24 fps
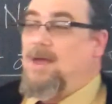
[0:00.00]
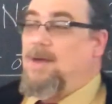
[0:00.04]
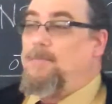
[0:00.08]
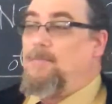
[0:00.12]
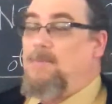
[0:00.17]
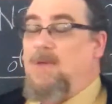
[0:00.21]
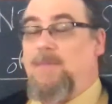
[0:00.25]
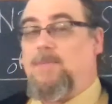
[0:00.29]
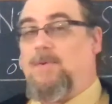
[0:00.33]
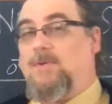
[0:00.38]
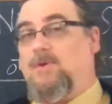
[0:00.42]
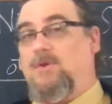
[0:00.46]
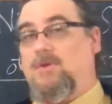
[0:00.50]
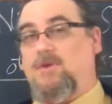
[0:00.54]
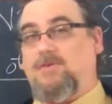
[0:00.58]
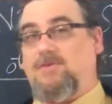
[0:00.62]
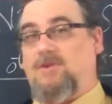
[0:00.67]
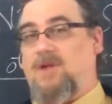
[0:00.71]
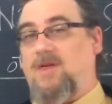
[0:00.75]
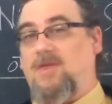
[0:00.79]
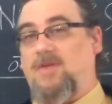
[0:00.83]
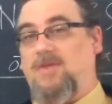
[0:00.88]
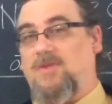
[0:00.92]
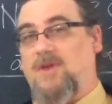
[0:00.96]
People do this
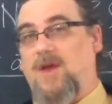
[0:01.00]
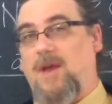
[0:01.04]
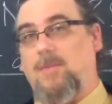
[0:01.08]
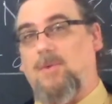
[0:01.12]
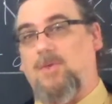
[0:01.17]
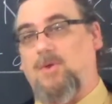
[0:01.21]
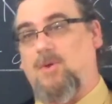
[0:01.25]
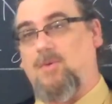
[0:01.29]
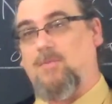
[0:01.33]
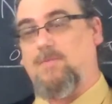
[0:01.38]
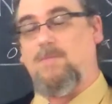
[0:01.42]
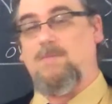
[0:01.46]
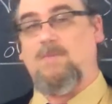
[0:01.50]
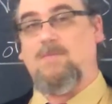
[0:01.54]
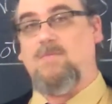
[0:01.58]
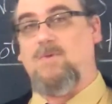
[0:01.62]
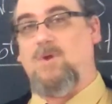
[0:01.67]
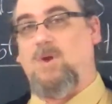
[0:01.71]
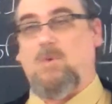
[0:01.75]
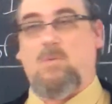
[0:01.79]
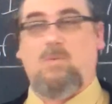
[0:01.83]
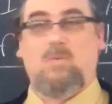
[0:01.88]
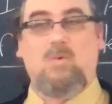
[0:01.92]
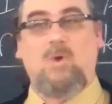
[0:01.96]
all the time with, you
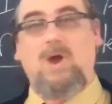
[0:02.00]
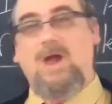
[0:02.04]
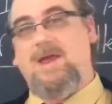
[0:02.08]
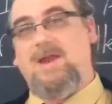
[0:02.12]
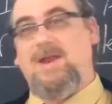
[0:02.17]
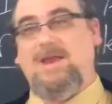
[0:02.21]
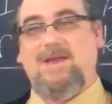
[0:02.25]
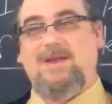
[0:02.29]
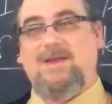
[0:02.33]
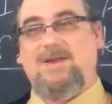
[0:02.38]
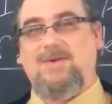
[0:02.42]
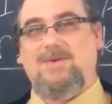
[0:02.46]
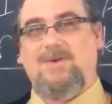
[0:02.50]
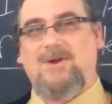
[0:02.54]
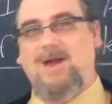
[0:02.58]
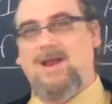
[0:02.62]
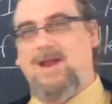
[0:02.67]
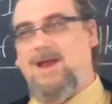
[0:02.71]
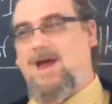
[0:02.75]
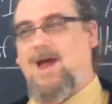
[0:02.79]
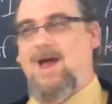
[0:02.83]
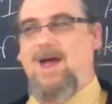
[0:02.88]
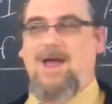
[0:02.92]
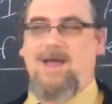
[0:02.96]
know, writing,
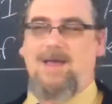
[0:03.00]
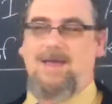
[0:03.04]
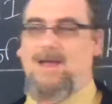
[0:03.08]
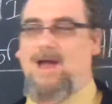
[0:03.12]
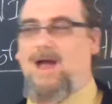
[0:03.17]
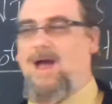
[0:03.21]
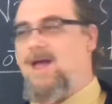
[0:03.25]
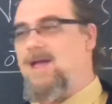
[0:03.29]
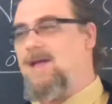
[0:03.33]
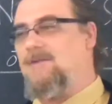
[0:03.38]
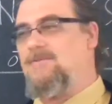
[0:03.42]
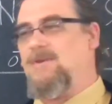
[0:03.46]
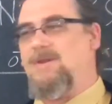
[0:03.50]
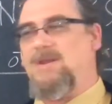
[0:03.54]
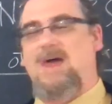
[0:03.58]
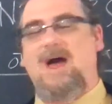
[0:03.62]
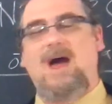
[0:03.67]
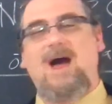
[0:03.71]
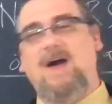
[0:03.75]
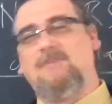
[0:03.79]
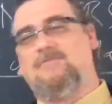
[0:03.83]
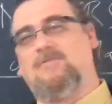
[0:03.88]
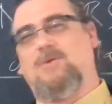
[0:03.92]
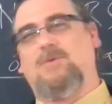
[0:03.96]
right? I, I have a
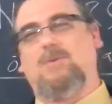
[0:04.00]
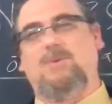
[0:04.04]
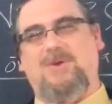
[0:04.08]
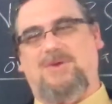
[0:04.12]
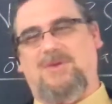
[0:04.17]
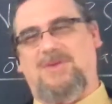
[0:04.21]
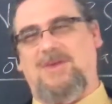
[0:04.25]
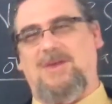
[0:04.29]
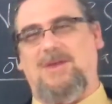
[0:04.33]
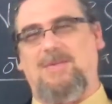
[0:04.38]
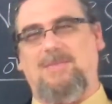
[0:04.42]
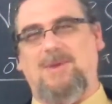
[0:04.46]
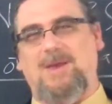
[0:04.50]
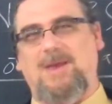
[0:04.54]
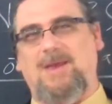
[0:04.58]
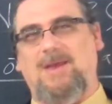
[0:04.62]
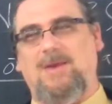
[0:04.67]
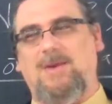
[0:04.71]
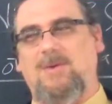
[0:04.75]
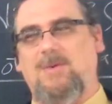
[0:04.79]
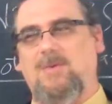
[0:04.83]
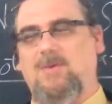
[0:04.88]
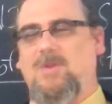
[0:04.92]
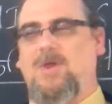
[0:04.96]
novel within me.
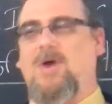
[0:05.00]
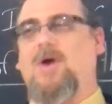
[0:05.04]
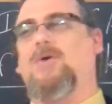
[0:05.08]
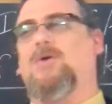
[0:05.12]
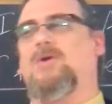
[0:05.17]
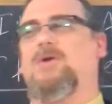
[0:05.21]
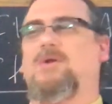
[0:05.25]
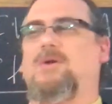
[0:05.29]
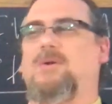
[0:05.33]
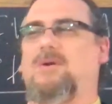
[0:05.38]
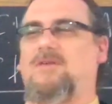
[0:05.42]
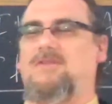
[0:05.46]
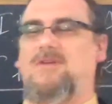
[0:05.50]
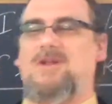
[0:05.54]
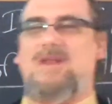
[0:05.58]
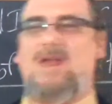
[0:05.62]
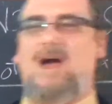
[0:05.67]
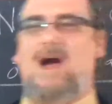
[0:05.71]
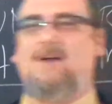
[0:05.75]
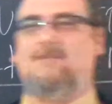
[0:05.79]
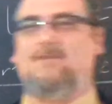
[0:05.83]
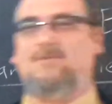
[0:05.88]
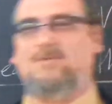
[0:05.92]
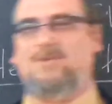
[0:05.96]
Well, no, you don't have a
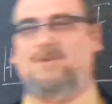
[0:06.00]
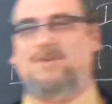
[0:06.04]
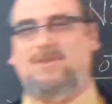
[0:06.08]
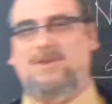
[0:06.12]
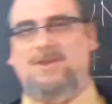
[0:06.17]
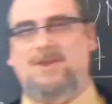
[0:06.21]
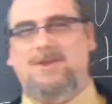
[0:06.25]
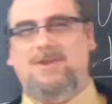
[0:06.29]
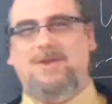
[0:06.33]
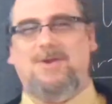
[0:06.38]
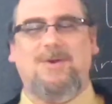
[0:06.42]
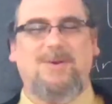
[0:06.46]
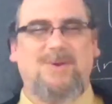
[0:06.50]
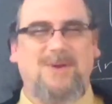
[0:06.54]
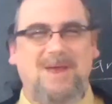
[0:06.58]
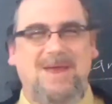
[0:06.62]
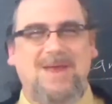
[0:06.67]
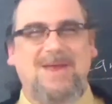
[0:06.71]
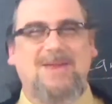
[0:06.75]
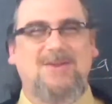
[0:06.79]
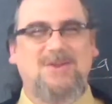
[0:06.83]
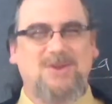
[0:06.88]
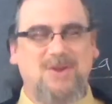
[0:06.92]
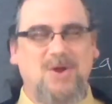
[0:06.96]
novel within you.
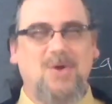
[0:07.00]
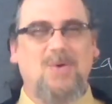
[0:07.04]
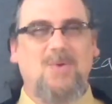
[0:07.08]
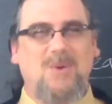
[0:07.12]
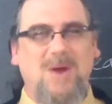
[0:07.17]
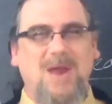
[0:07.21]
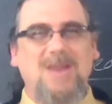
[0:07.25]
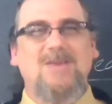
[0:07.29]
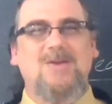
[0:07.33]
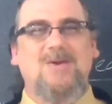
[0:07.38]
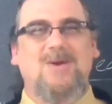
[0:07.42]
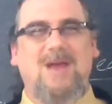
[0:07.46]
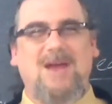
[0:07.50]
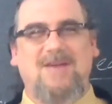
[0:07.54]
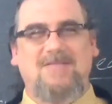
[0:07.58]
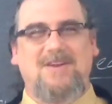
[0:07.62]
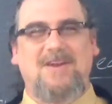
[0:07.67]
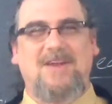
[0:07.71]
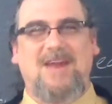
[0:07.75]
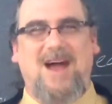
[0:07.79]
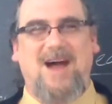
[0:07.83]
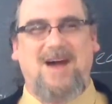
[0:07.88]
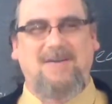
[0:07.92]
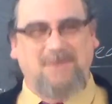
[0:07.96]
Do you know when you have a
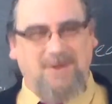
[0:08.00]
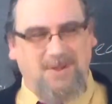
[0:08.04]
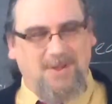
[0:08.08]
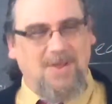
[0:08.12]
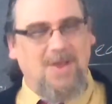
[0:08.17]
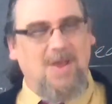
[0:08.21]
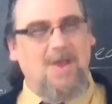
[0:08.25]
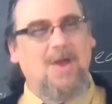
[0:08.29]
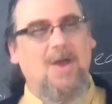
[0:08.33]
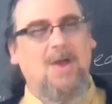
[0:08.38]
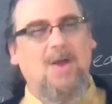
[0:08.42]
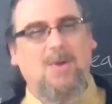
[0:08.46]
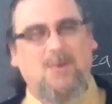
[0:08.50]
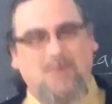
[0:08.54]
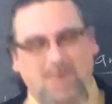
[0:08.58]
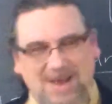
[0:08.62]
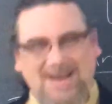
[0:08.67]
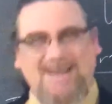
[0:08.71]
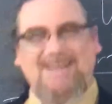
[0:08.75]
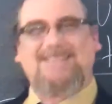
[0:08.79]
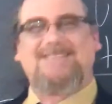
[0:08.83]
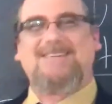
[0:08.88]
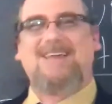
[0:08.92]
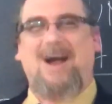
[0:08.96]
novel?
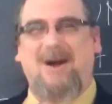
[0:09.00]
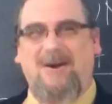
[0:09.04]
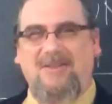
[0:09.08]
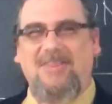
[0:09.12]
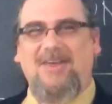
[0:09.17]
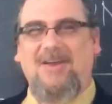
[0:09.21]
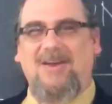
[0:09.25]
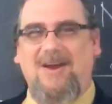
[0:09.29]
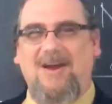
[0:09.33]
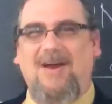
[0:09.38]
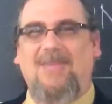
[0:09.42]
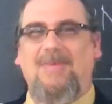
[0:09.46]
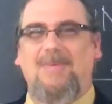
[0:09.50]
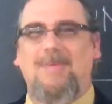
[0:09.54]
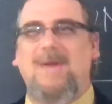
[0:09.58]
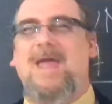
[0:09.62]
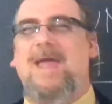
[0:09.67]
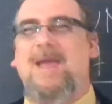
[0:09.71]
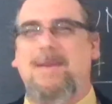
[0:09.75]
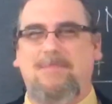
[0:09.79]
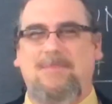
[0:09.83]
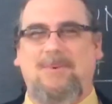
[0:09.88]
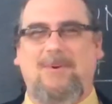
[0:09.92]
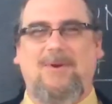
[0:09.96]
When it's down there on the
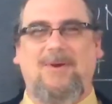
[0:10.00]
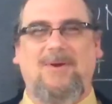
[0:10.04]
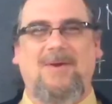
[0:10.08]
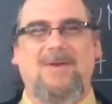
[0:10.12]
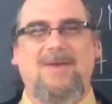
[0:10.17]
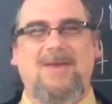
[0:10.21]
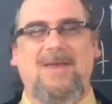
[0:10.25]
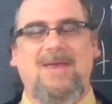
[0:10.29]
paper.